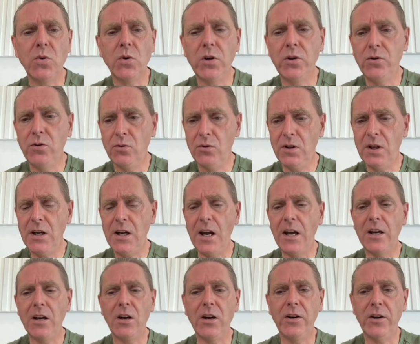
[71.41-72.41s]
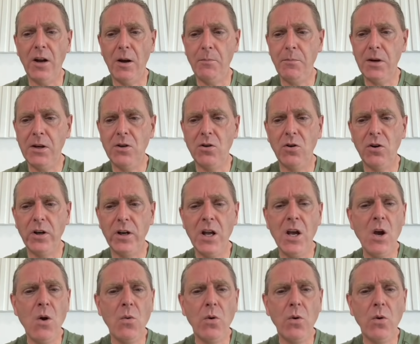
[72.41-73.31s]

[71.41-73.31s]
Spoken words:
We're going to do TA on Bitcoin.